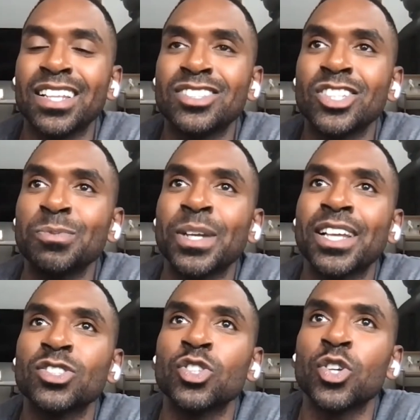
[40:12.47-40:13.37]
just
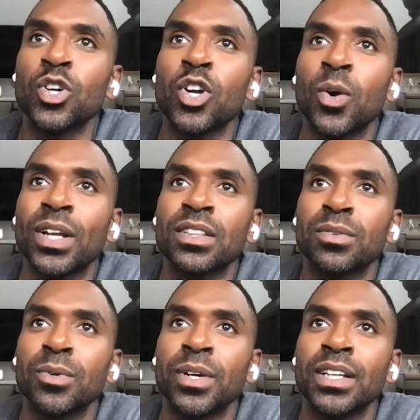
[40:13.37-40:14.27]
because you're going
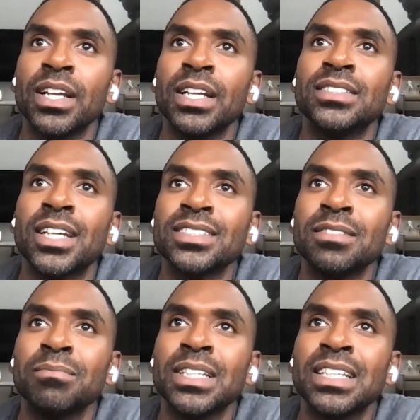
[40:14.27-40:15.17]
through it
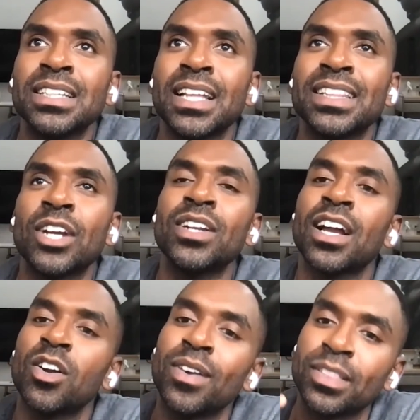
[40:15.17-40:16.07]
doesn't mean that they're
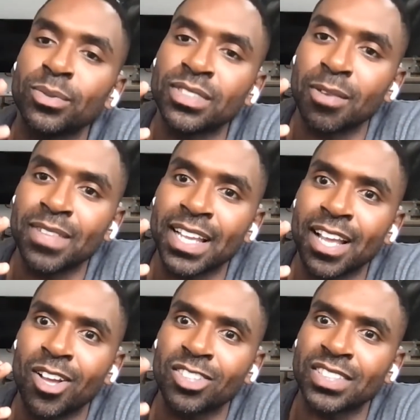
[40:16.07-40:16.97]
not going through something
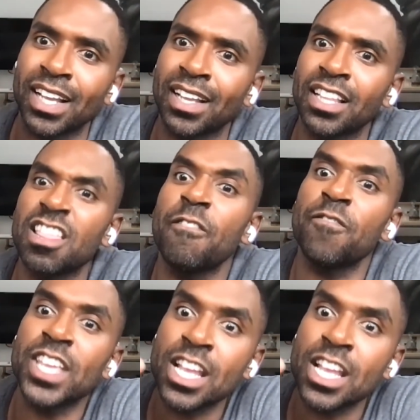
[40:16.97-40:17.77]
else. Like I